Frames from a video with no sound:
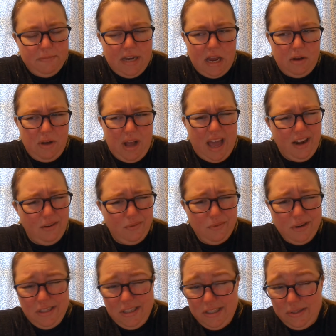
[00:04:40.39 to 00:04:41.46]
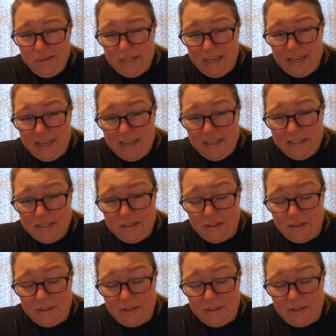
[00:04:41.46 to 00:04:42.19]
Now, I don't really do tanning, so